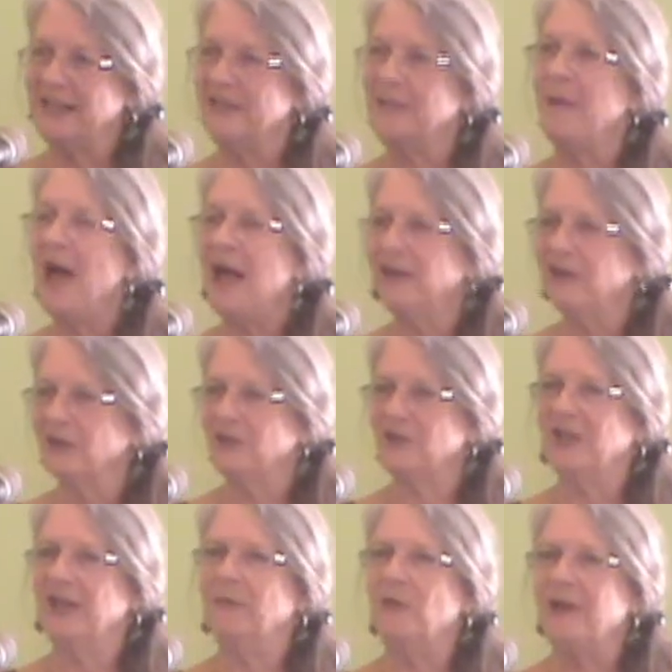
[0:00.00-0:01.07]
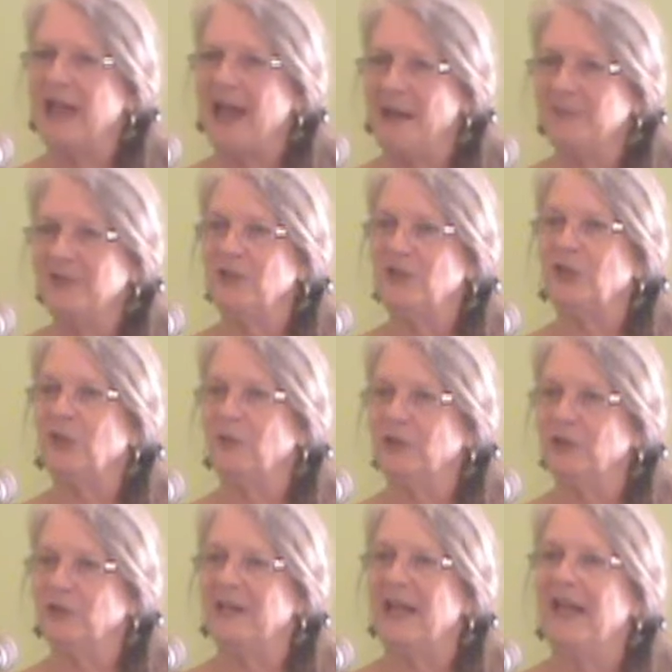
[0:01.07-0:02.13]
transpires and what happens to you
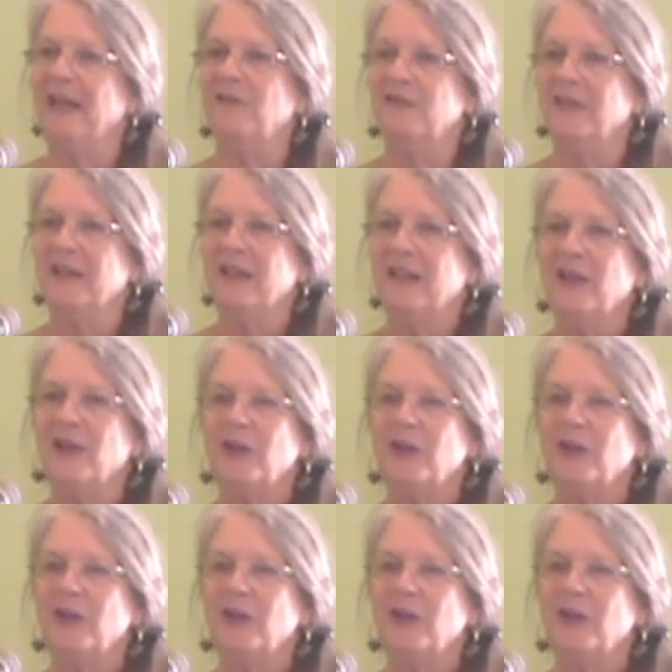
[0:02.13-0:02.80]
in your life,